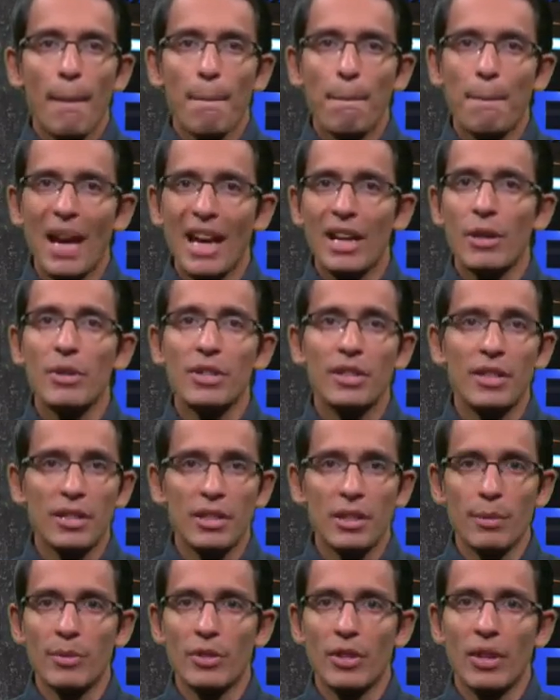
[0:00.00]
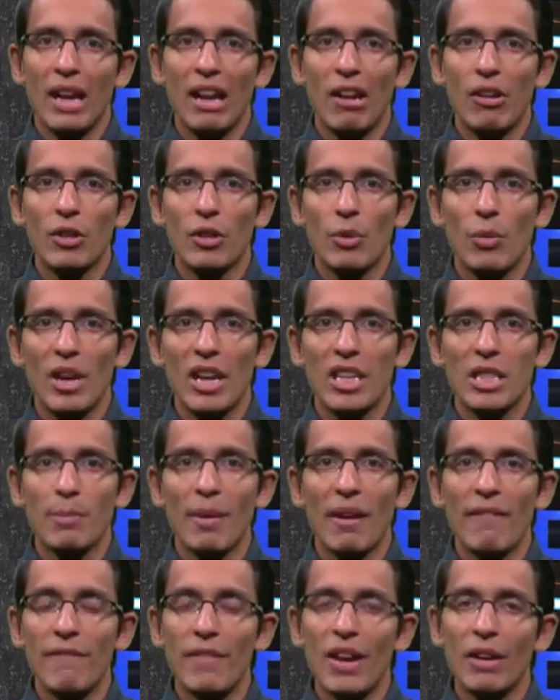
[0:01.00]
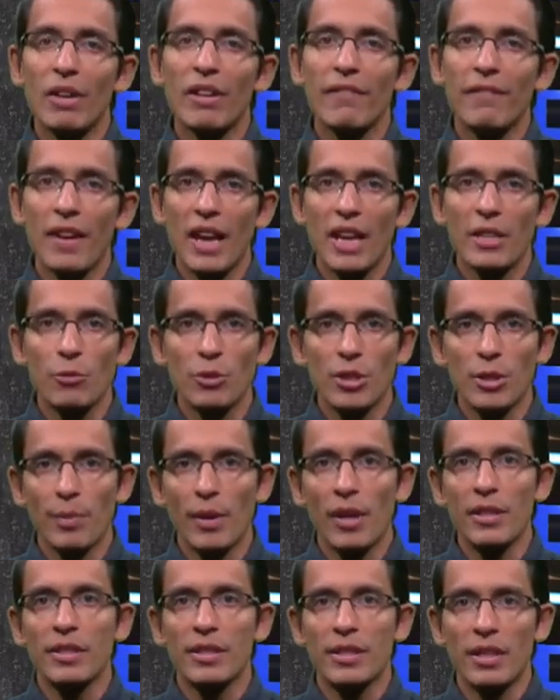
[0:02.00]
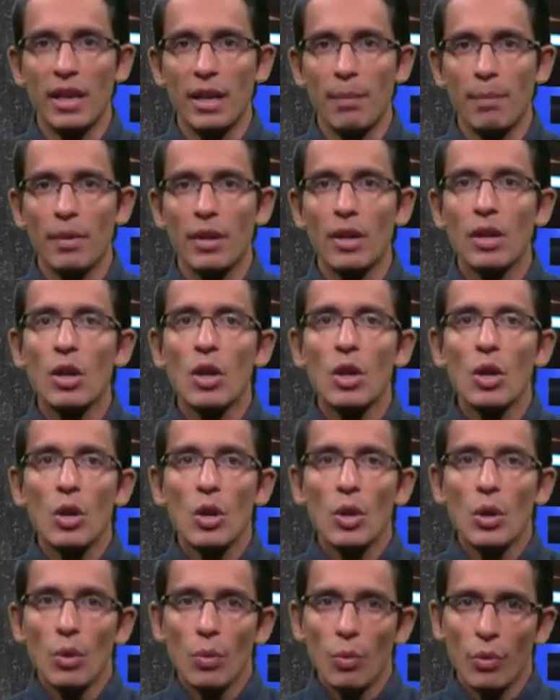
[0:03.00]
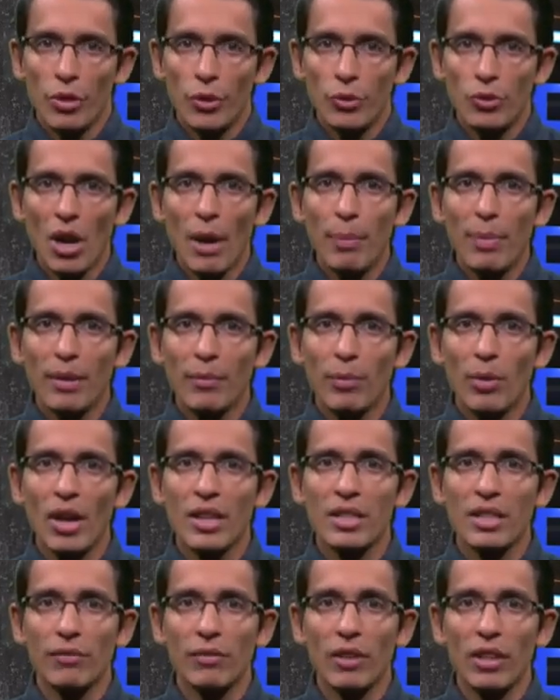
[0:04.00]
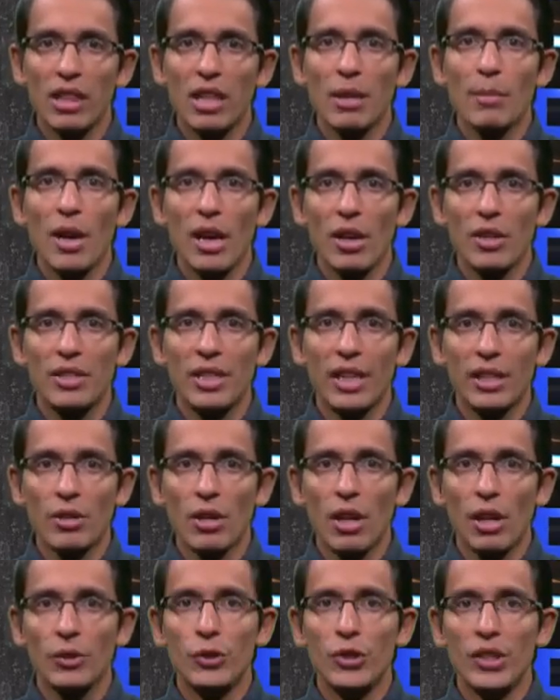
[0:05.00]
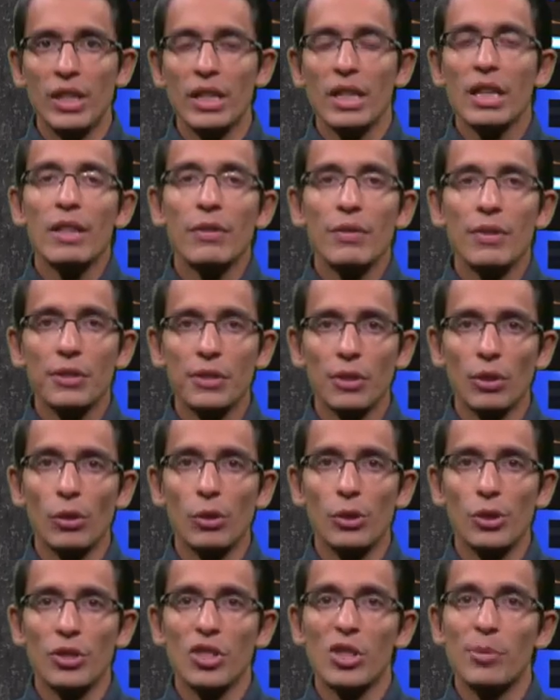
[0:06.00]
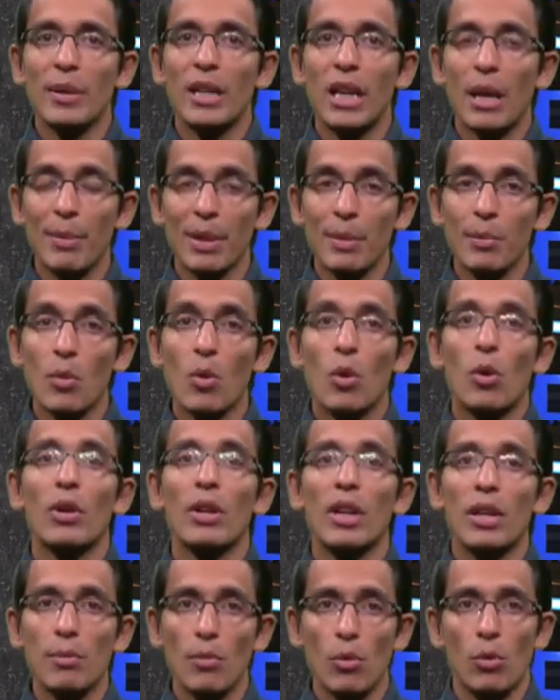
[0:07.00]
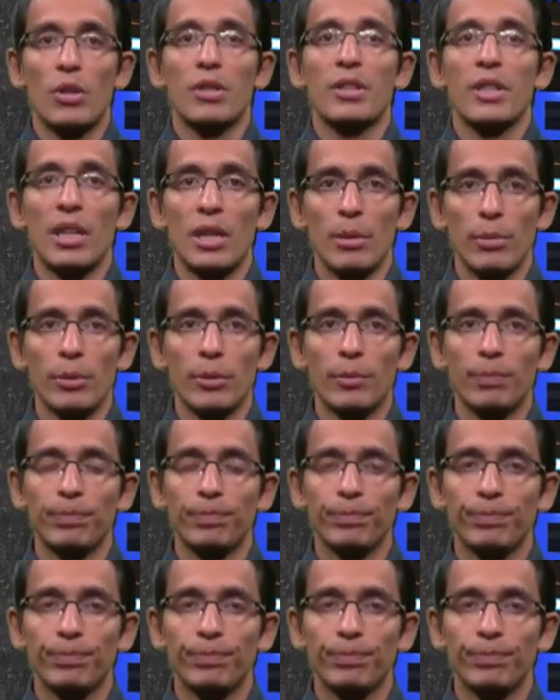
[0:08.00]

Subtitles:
Battery systems are characterized by very fast response time. With the dropping price of lithium-ion technology, this solution is becoming more and more tenable.